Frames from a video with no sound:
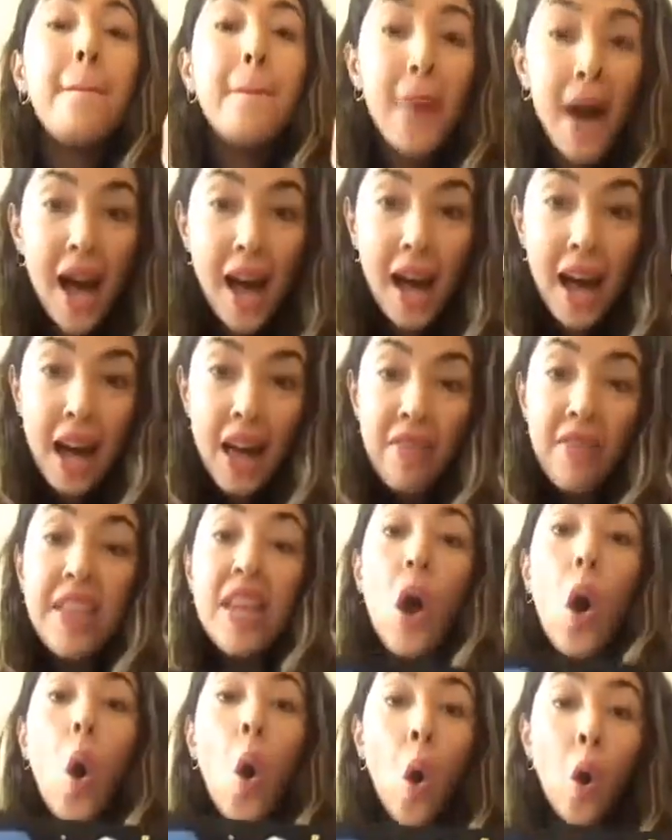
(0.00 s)
But
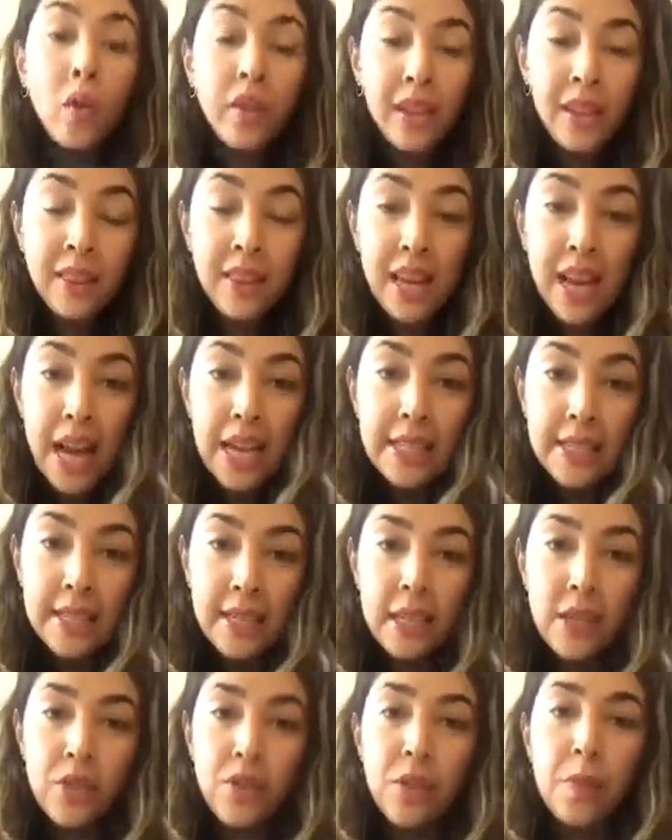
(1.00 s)
the only thing I
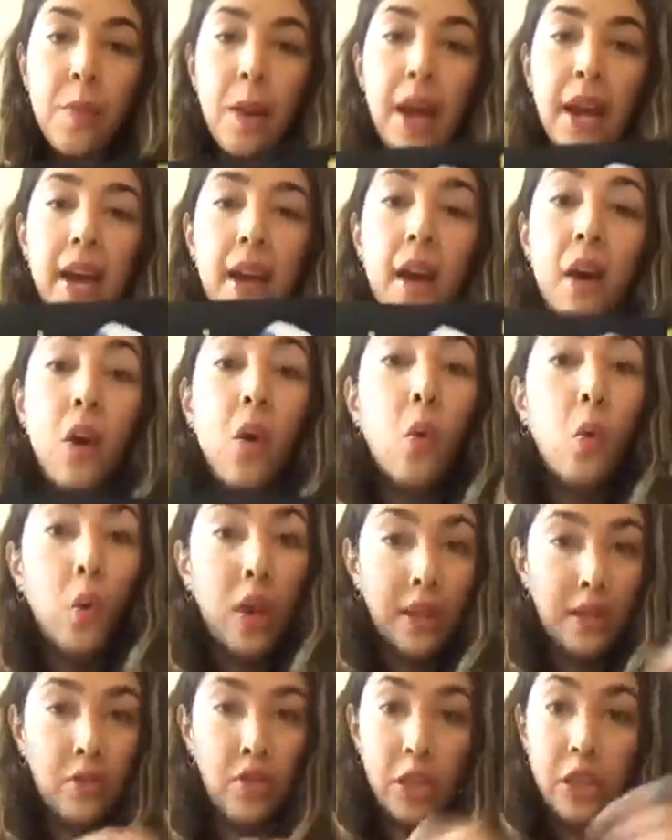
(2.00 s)
didn't do
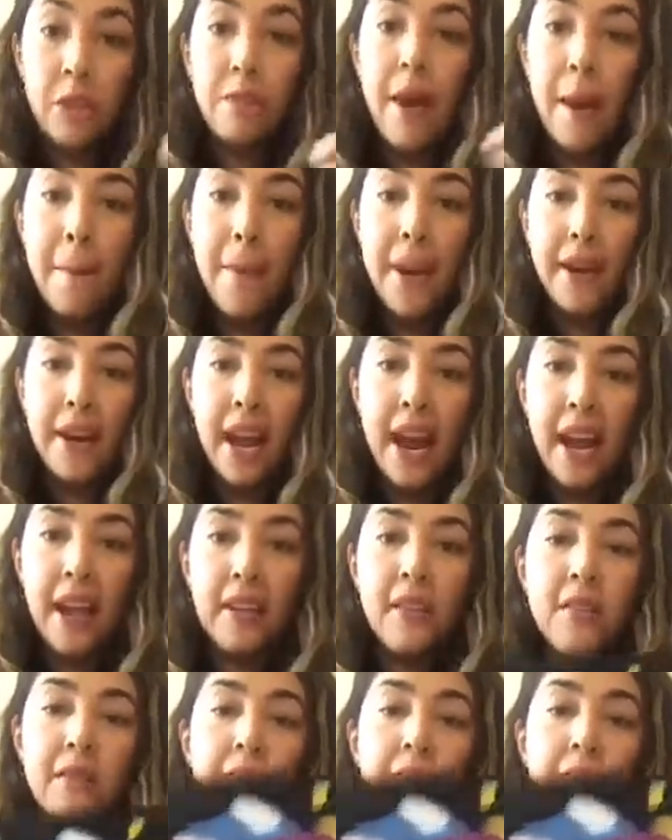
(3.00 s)
with just my bare hands